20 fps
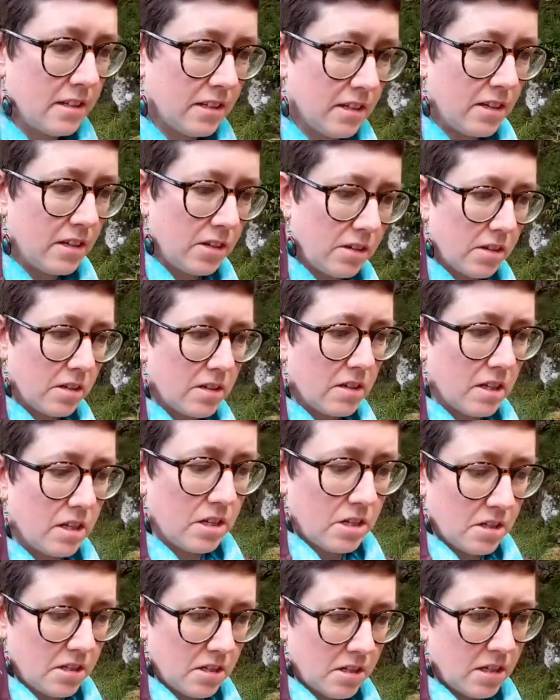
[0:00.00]
to the new
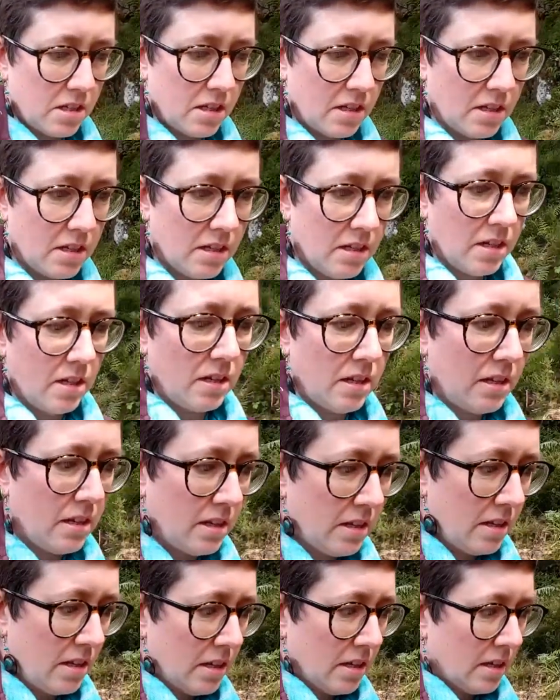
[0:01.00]
conditions
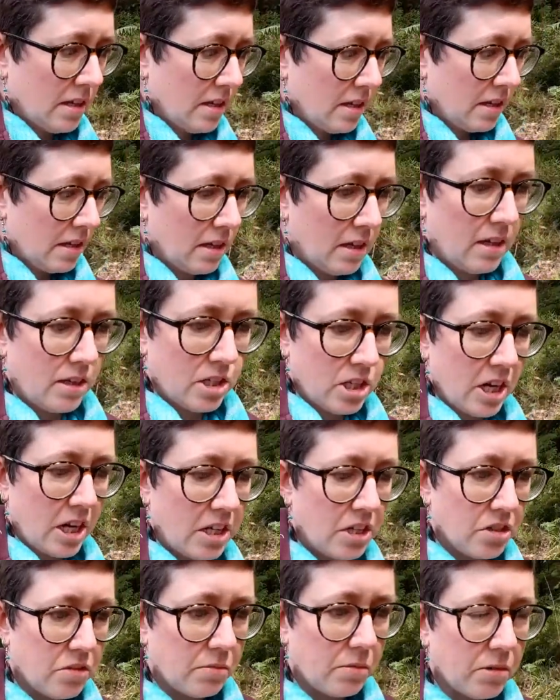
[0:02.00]
and
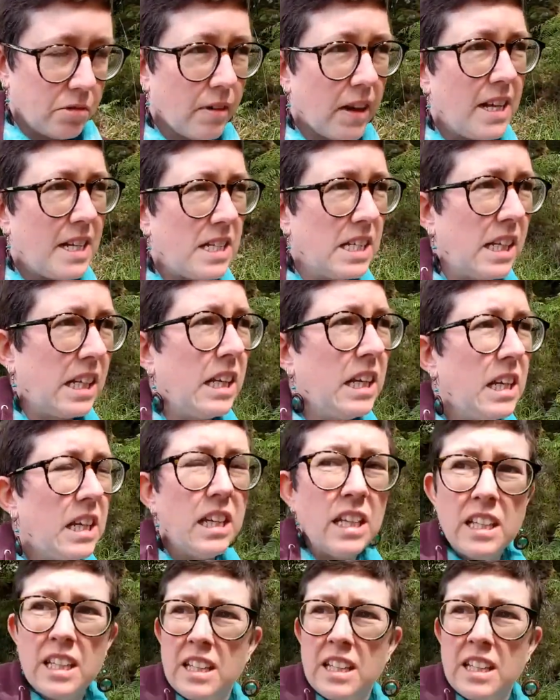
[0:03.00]
changed from grazing